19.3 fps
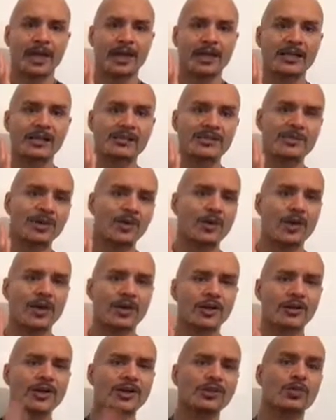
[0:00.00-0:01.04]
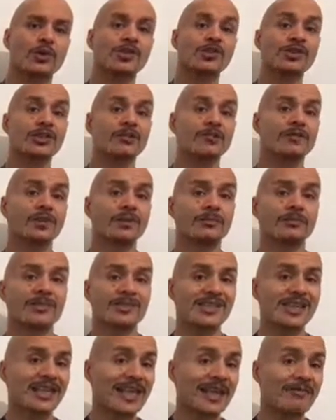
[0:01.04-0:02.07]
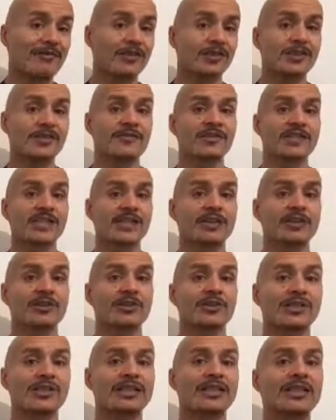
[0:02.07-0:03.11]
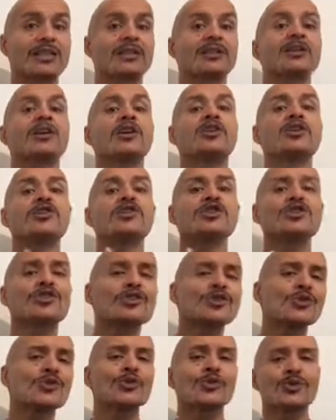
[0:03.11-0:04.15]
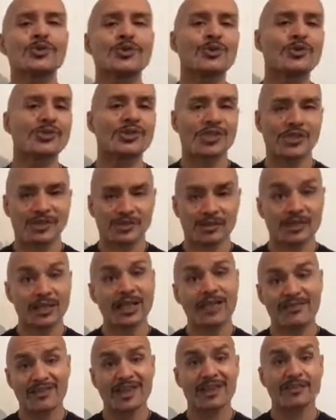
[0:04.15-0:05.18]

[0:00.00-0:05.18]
And to be quite honest, watching the film, Zac Efron's physique looked a little too chiseled, if